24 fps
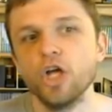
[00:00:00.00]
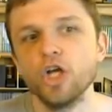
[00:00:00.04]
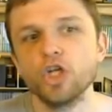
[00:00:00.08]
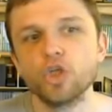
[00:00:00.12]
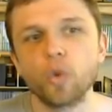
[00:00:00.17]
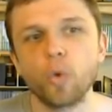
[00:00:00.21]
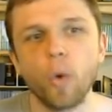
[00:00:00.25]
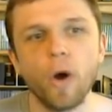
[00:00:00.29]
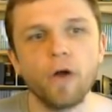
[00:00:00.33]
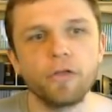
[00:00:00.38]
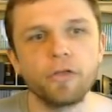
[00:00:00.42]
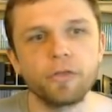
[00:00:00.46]

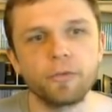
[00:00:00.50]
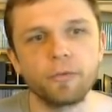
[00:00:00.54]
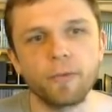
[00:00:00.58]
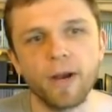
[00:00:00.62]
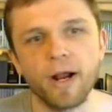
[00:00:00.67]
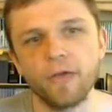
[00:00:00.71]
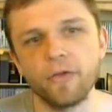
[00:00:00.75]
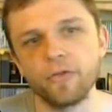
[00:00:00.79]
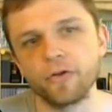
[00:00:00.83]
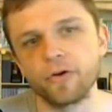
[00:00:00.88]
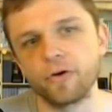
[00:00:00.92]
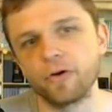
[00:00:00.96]
12th
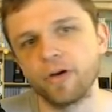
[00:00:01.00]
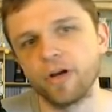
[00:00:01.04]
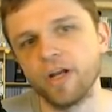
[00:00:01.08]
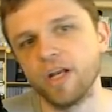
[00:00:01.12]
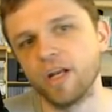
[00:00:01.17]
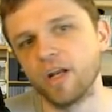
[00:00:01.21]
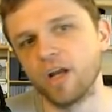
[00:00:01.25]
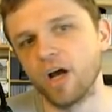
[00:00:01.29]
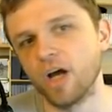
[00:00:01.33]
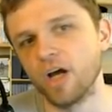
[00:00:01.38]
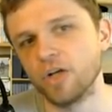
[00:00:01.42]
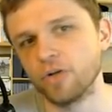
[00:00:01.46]
around the green,
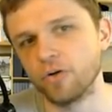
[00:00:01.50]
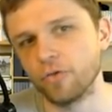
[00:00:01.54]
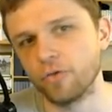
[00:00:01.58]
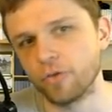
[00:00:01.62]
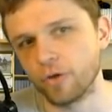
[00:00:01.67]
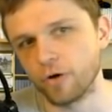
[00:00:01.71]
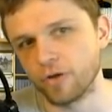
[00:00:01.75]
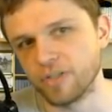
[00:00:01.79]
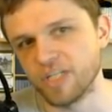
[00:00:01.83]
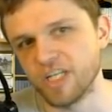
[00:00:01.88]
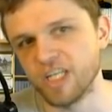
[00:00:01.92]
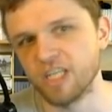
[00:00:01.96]
and
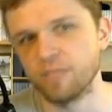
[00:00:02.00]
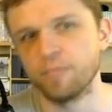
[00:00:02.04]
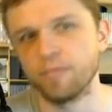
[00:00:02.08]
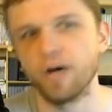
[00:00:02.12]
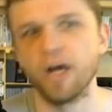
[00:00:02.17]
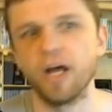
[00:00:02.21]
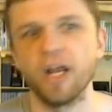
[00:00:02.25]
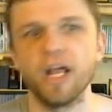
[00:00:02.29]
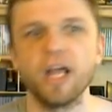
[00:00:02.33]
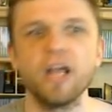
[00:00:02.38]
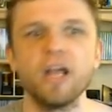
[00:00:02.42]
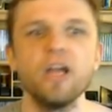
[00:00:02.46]
113th
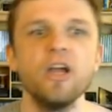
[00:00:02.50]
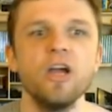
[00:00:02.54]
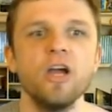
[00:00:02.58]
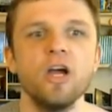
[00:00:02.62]
putting.